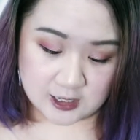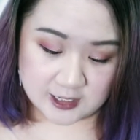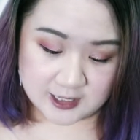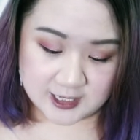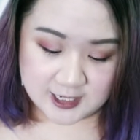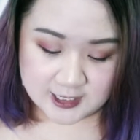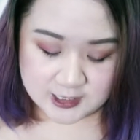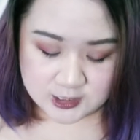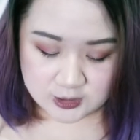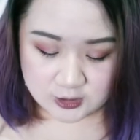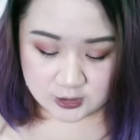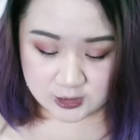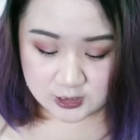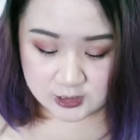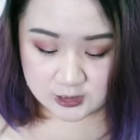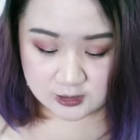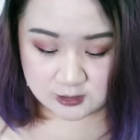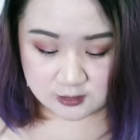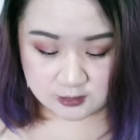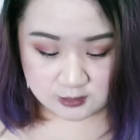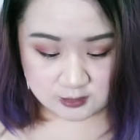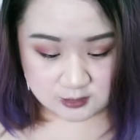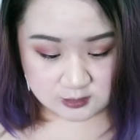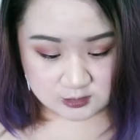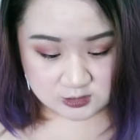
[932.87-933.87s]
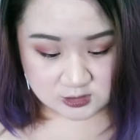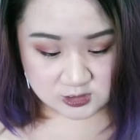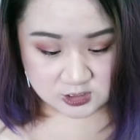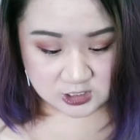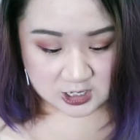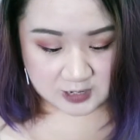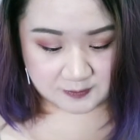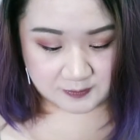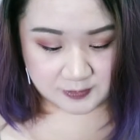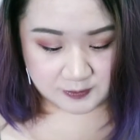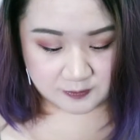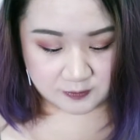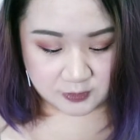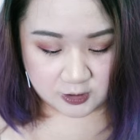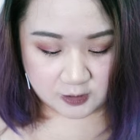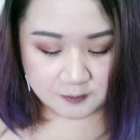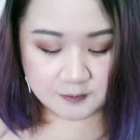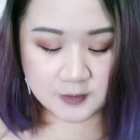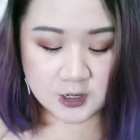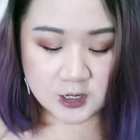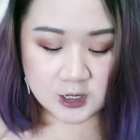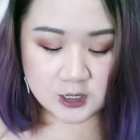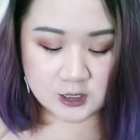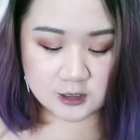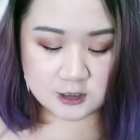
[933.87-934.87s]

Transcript: I think it's called the Diamond Bomb.